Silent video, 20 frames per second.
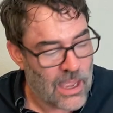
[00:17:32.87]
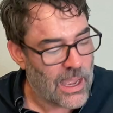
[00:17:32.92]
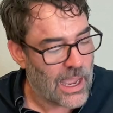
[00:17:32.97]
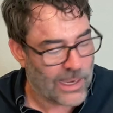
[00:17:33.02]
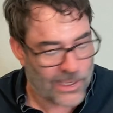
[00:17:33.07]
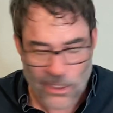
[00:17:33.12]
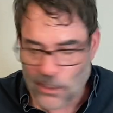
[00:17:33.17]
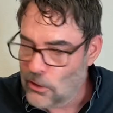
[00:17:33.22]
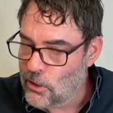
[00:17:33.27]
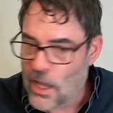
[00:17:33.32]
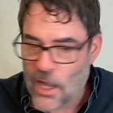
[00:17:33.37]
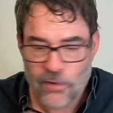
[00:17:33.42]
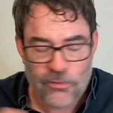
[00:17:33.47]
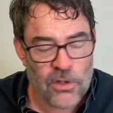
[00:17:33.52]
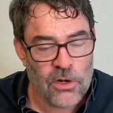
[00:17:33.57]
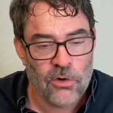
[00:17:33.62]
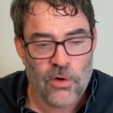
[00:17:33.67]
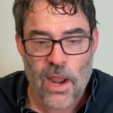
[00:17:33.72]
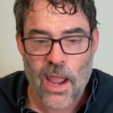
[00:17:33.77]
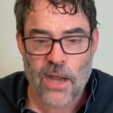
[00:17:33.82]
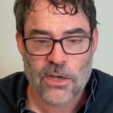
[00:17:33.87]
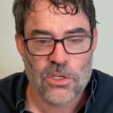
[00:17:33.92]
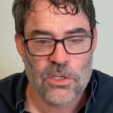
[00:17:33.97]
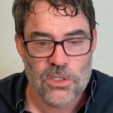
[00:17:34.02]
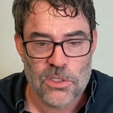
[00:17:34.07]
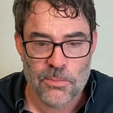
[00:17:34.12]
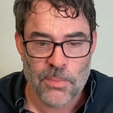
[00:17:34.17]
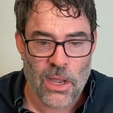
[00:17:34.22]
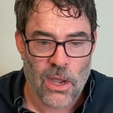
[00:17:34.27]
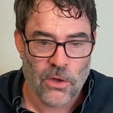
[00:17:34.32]
I get a lot of
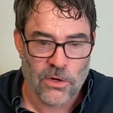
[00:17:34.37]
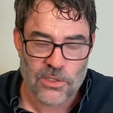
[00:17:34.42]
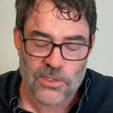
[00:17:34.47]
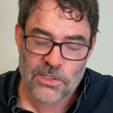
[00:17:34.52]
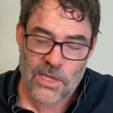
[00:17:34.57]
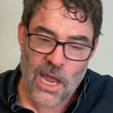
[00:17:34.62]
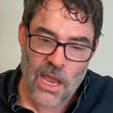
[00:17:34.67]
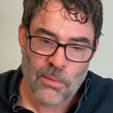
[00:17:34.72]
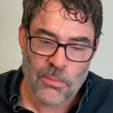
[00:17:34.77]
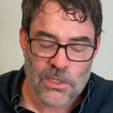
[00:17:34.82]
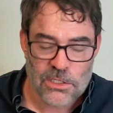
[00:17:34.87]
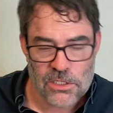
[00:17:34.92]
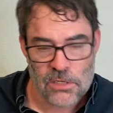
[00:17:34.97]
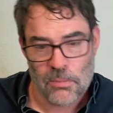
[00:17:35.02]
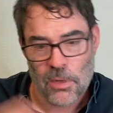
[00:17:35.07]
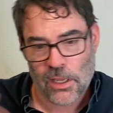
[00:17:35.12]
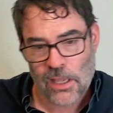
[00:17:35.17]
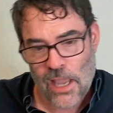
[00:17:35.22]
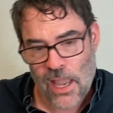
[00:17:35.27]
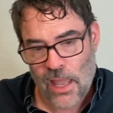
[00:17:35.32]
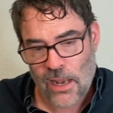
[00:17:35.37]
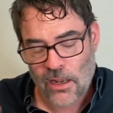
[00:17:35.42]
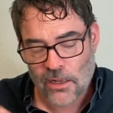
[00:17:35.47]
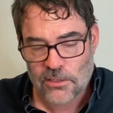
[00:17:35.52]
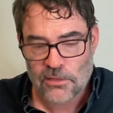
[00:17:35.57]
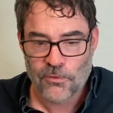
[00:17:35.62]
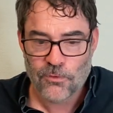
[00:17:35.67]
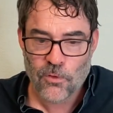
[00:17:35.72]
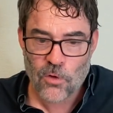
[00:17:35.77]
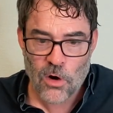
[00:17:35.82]
interactions about assignments and
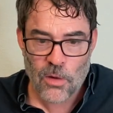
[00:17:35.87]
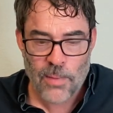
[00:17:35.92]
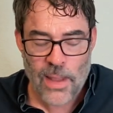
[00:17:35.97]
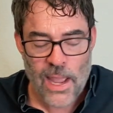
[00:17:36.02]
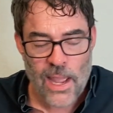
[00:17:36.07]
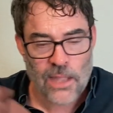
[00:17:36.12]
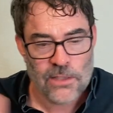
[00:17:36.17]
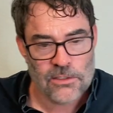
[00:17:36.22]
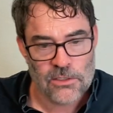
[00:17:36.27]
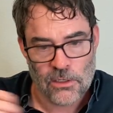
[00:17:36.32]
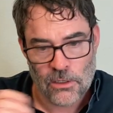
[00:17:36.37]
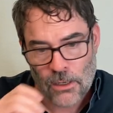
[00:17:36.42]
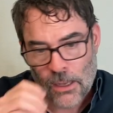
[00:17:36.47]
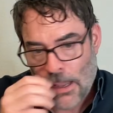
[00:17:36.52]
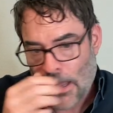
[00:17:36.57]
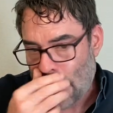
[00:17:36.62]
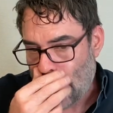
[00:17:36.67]
mechanics and formats and